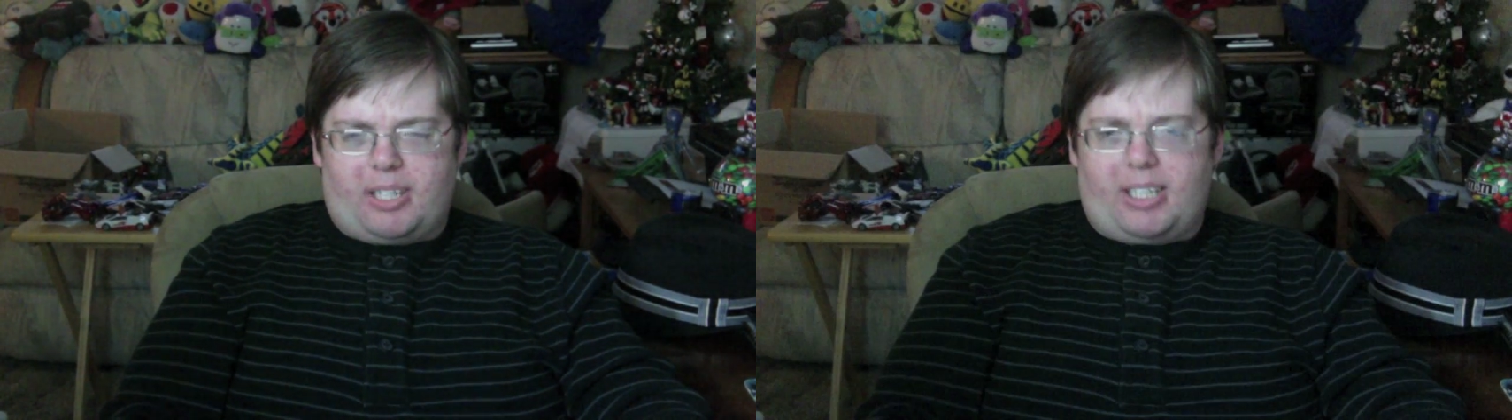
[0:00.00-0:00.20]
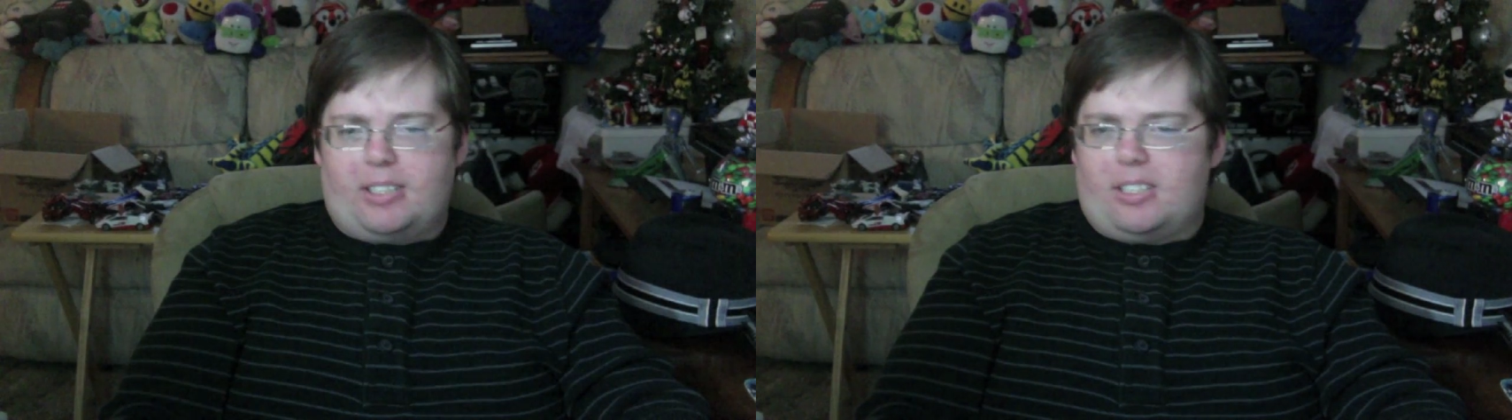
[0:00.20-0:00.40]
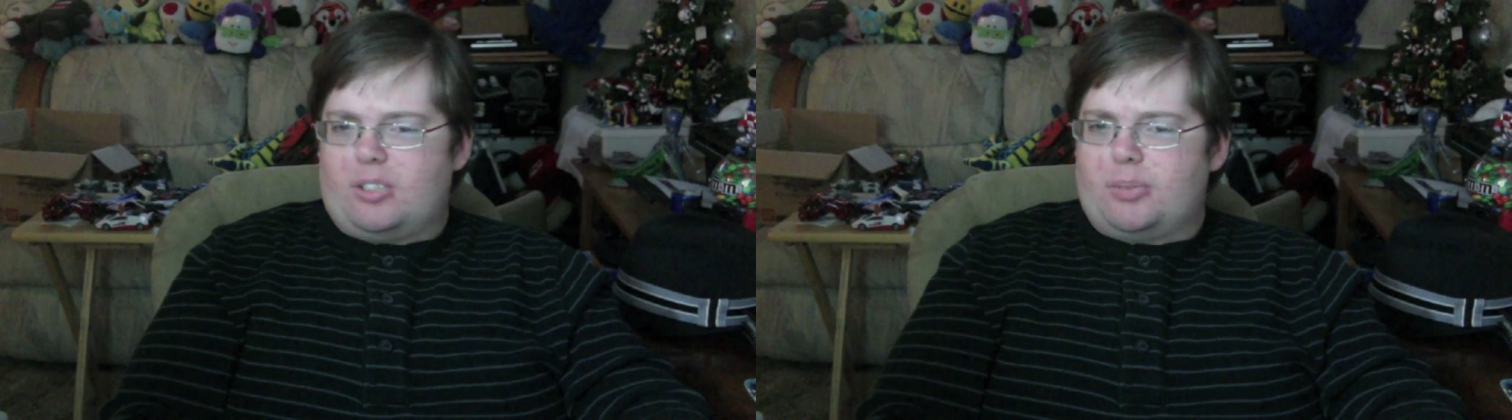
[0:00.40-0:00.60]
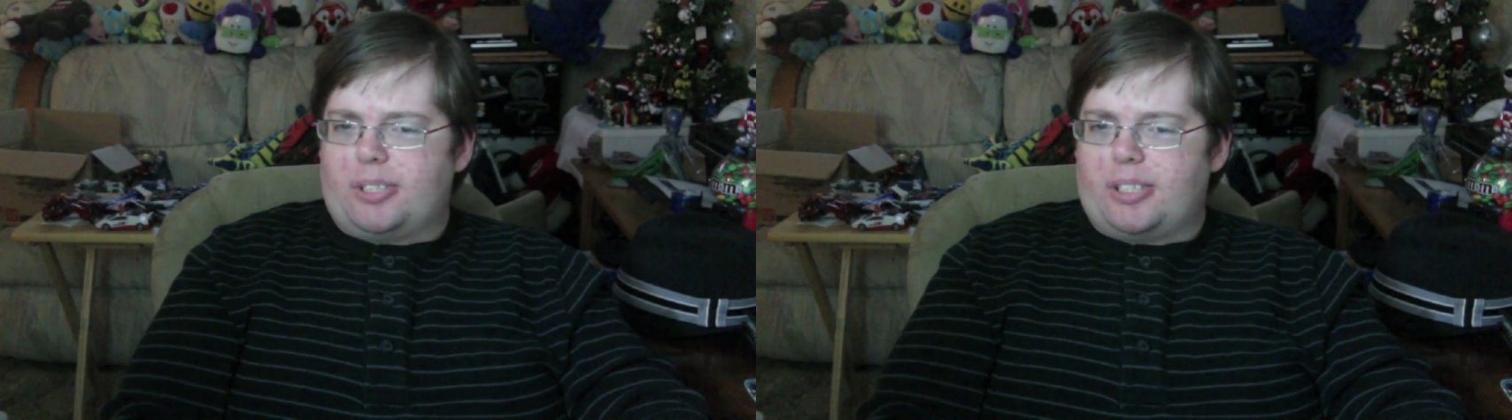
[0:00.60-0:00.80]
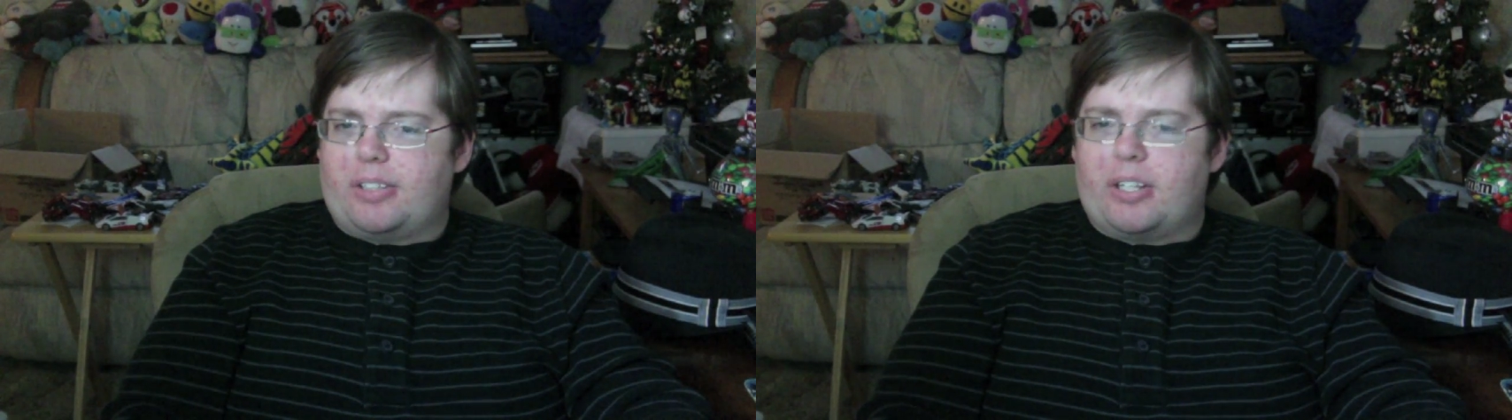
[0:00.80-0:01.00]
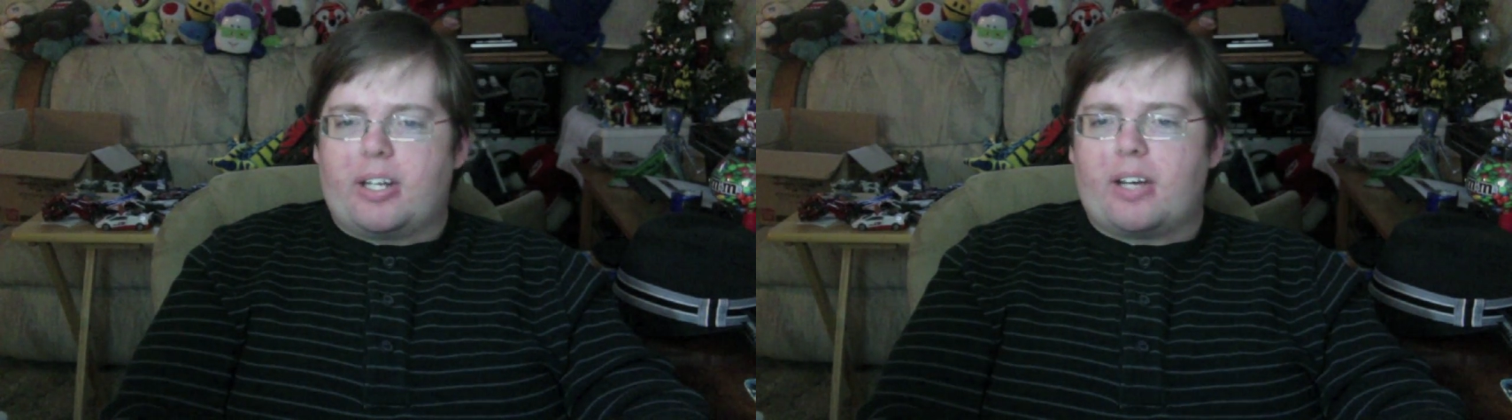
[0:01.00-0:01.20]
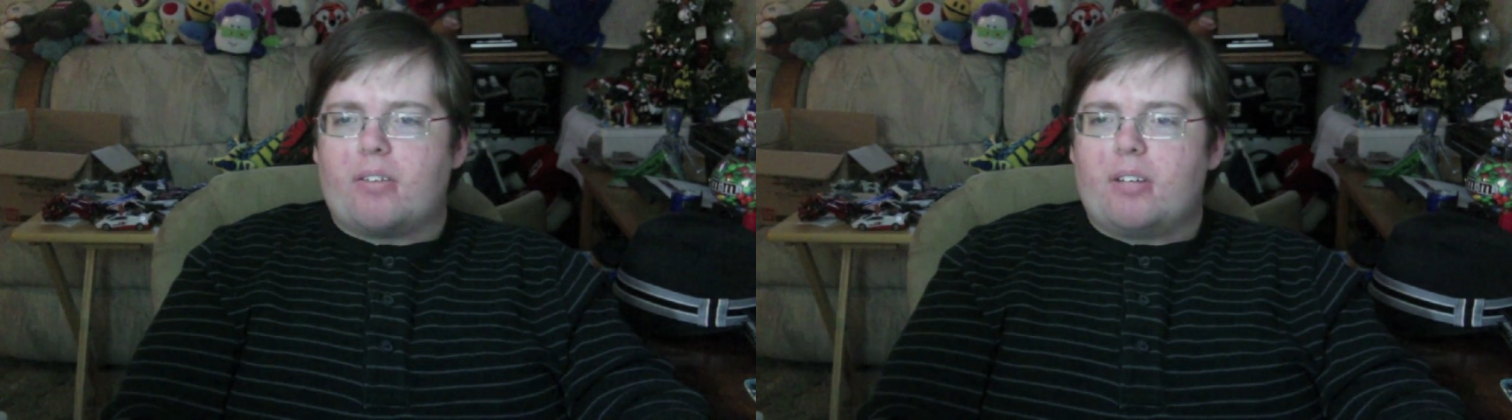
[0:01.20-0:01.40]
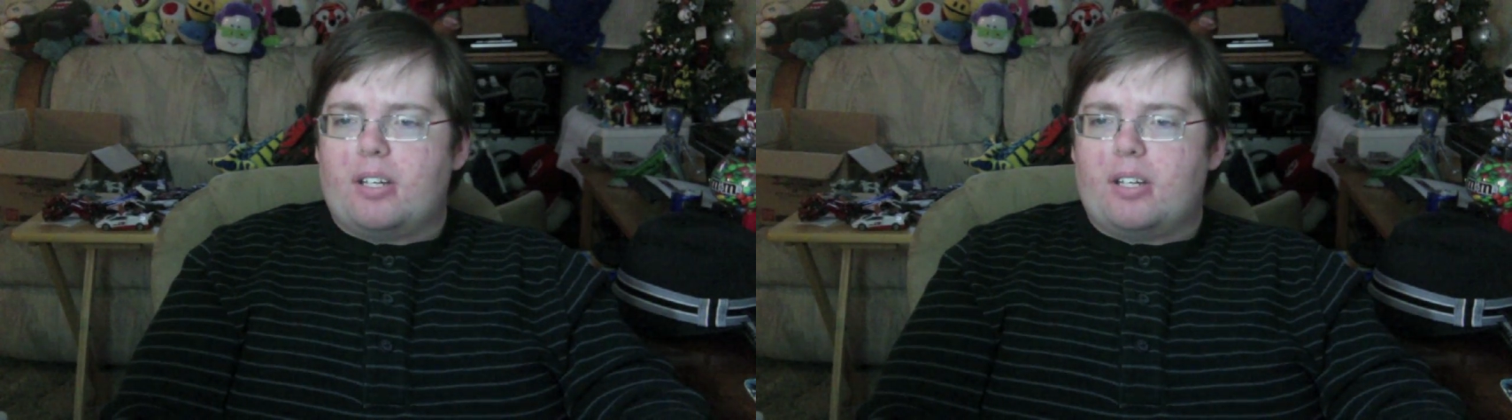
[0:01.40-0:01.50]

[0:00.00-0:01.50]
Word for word: 1820 right now.